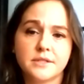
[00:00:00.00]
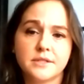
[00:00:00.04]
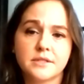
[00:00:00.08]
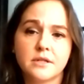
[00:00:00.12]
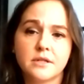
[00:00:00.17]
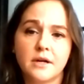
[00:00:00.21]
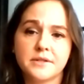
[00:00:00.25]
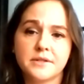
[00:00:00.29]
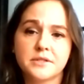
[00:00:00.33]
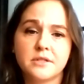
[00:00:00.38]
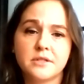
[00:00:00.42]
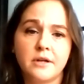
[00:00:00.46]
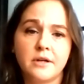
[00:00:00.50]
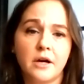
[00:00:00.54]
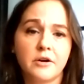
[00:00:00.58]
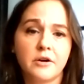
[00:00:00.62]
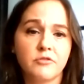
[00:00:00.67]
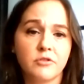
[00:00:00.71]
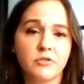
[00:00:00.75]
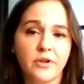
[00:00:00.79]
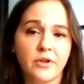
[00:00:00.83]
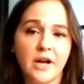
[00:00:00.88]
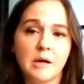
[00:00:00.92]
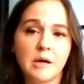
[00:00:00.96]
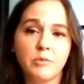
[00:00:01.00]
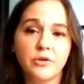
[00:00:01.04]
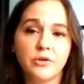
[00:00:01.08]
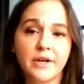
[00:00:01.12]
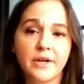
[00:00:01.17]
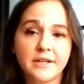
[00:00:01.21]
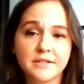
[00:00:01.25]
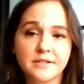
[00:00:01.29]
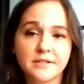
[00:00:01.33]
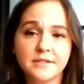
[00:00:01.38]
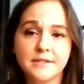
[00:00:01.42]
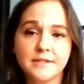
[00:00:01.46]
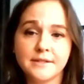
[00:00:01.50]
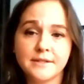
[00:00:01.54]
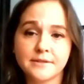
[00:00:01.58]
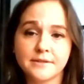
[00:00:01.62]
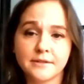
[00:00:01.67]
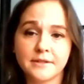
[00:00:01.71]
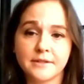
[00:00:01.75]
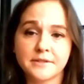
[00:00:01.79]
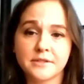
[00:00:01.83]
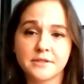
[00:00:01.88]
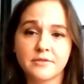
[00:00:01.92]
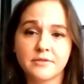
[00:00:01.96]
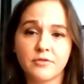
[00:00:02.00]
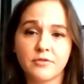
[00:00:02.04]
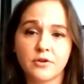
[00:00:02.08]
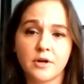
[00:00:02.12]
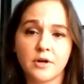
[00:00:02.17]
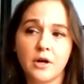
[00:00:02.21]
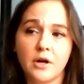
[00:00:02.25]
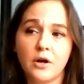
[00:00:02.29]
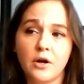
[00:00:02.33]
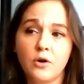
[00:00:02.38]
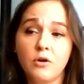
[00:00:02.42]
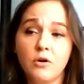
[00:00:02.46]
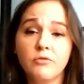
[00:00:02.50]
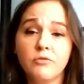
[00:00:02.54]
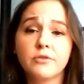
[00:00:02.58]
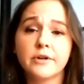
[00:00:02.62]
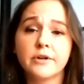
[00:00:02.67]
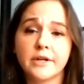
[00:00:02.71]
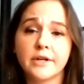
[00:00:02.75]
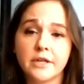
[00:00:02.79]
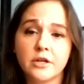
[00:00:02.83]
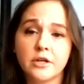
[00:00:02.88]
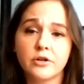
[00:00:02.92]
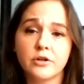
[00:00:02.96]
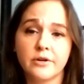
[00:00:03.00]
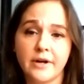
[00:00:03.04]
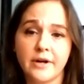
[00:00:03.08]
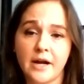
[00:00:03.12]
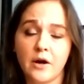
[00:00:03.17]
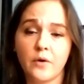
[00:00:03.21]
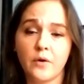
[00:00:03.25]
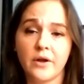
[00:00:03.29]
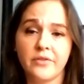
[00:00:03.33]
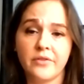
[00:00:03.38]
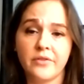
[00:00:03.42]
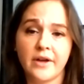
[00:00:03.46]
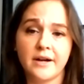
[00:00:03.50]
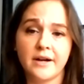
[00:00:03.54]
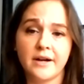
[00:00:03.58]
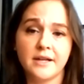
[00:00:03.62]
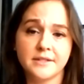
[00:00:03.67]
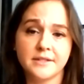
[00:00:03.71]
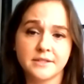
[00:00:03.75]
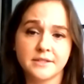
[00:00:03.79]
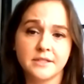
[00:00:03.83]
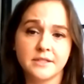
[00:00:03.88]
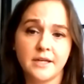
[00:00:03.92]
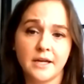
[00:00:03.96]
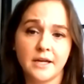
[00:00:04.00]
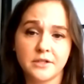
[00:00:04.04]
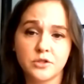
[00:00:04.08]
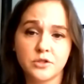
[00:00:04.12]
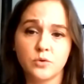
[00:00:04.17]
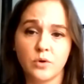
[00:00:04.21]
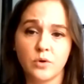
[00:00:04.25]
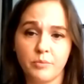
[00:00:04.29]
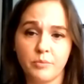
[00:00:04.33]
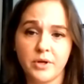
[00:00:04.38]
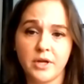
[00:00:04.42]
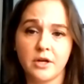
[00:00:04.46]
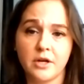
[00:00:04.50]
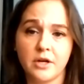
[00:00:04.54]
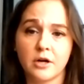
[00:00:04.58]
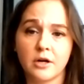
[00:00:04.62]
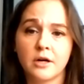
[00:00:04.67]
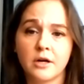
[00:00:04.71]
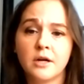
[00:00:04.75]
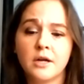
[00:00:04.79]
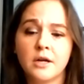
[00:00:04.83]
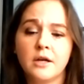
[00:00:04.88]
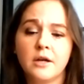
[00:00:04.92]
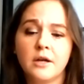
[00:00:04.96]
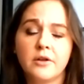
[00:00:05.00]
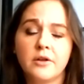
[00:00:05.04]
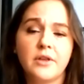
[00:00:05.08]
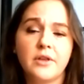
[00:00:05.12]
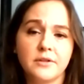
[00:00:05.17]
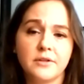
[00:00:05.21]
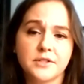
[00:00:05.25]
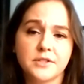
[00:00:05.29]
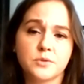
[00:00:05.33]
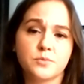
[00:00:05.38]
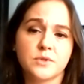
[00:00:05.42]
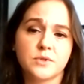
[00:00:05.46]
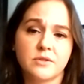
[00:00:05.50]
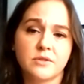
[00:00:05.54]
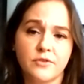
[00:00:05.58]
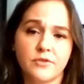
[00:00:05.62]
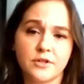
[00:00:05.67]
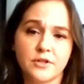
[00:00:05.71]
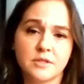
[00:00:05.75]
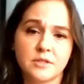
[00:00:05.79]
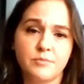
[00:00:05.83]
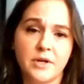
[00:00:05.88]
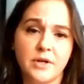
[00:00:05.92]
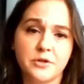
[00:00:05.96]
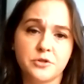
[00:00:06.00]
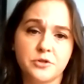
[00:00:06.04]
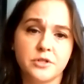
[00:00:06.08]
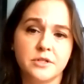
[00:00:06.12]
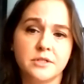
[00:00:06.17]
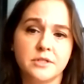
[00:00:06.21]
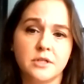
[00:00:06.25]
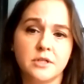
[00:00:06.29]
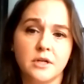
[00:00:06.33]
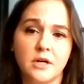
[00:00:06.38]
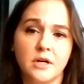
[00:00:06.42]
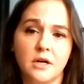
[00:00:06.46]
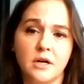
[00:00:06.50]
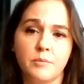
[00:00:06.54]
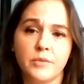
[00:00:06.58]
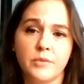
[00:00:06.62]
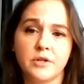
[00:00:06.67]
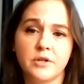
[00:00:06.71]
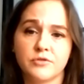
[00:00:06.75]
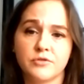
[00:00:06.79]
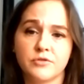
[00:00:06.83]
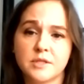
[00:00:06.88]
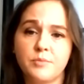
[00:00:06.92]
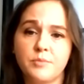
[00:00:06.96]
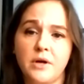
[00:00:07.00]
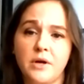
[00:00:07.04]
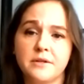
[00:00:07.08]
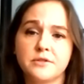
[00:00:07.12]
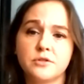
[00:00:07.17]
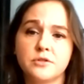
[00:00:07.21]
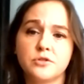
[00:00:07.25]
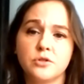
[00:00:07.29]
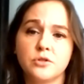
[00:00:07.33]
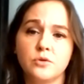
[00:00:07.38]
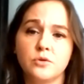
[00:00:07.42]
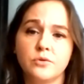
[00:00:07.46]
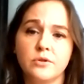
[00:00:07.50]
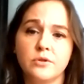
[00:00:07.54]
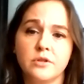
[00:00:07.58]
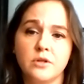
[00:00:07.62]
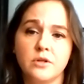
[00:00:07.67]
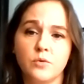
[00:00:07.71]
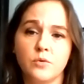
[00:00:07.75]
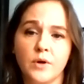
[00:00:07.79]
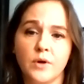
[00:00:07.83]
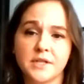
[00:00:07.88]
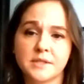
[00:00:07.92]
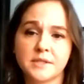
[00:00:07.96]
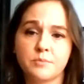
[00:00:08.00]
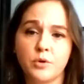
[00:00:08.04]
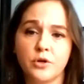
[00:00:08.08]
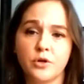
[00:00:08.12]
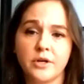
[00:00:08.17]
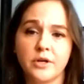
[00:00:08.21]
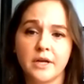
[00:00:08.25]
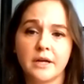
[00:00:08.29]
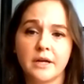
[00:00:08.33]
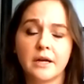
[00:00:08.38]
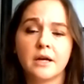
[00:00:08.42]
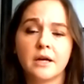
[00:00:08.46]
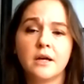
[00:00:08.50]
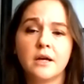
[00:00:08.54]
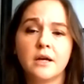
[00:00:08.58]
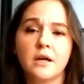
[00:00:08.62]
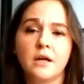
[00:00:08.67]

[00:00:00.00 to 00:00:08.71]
discussed an unreliable entities list for over a year now, and that has yet to appear. That list was first mentioned in response to the US putting